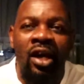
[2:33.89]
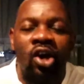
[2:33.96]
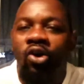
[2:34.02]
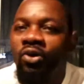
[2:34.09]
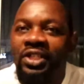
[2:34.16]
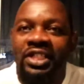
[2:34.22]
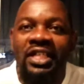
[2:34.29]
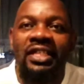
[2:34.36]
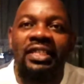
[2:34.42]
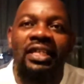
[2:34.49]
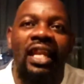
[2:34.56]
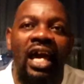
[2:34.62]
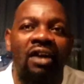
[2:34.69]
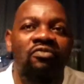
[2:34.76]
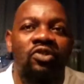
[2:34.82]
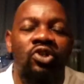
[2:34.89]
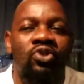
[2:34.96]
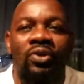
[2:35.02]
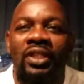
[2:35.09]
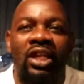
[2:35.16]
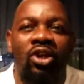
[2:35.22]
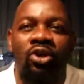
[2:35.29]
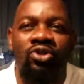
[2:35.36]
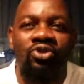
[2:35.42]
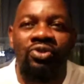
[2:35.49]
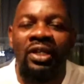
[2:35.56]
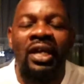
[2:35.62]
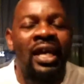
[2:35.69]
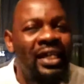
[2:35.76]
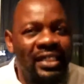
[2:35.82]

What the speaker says: because she still have to do the laundry,